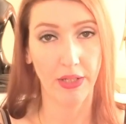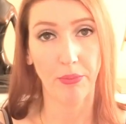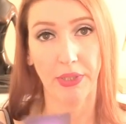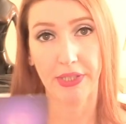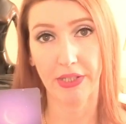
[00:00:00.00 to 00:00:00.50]

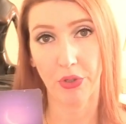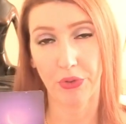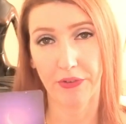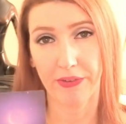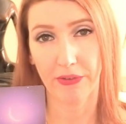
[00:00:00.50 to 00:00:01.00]
But they know
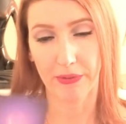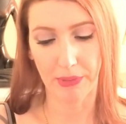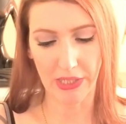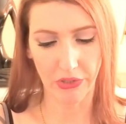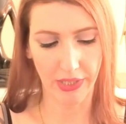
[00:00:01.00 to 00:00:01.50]
there's still some
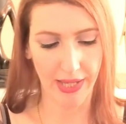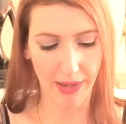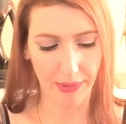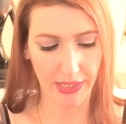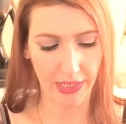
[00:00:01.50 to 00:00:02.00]
healing
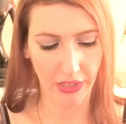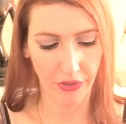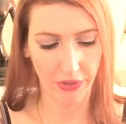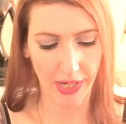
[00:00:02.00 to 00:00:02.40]
happening here,